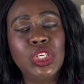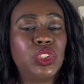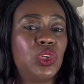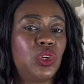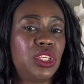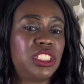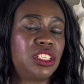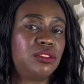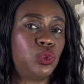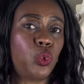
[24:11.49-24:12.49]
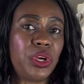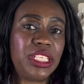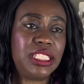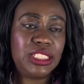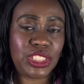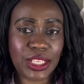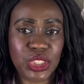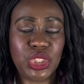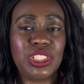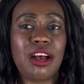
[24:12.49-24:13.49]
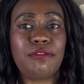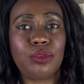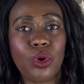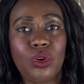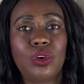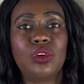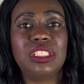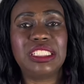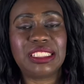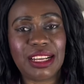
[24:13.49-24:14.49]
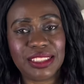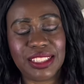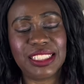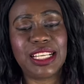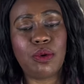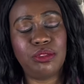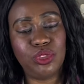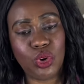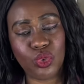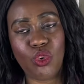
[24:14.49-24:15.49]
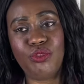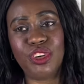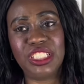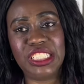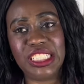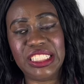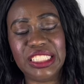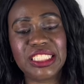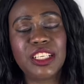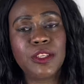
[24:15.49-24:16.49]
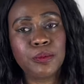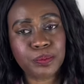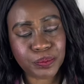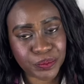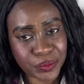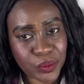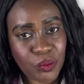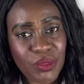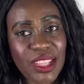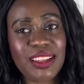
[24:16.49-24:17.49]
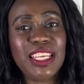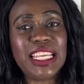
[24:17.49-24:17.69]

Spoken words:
So instead of doing the traditional floral Easter dress that we've done over the years, then